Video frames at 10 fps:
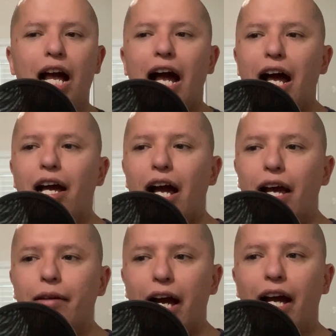I,
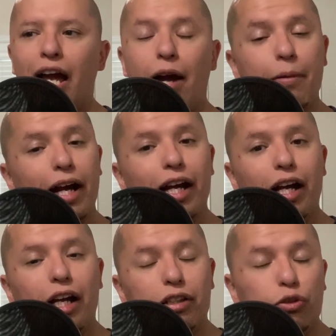I i have a
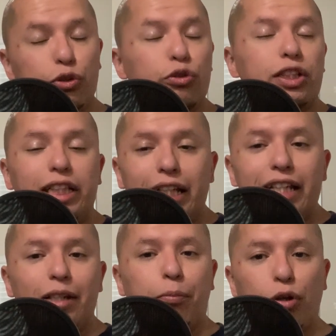do you see
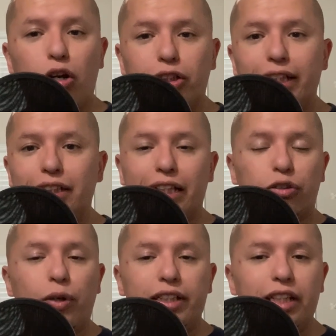any progress like
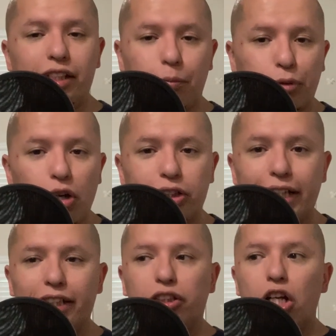do i see any
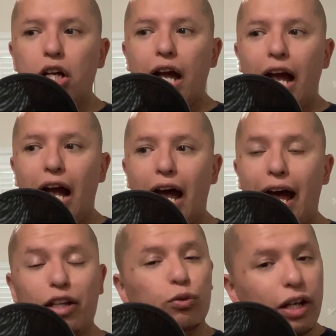progress how,
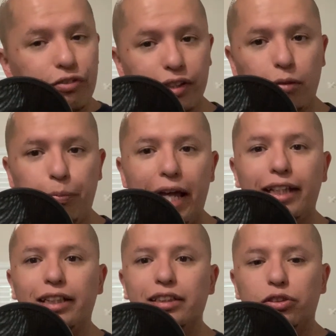do i feel
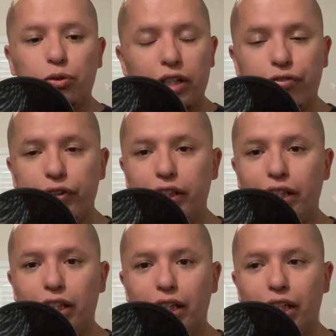better do i
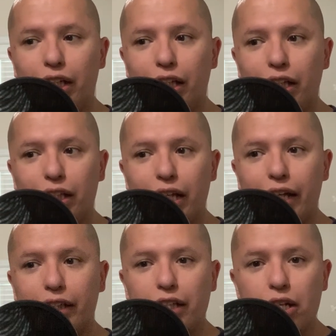feel
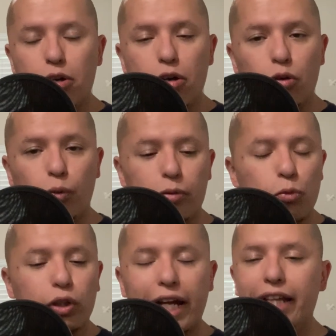like with
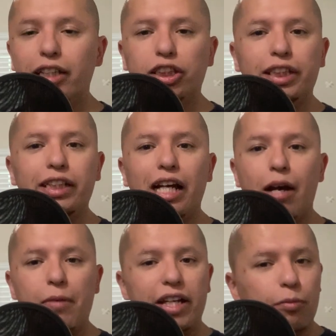more energy
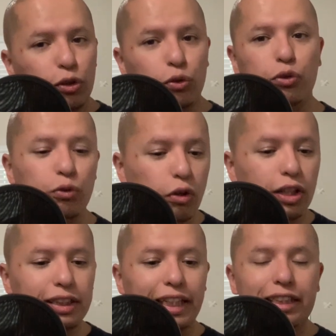am i able to do
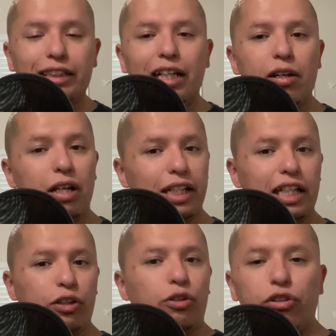other things that, that
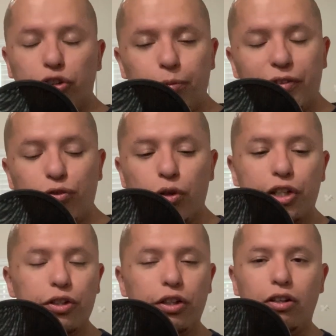i couldn't do before
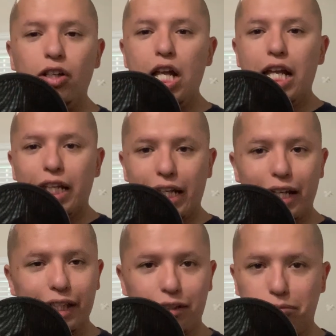you know like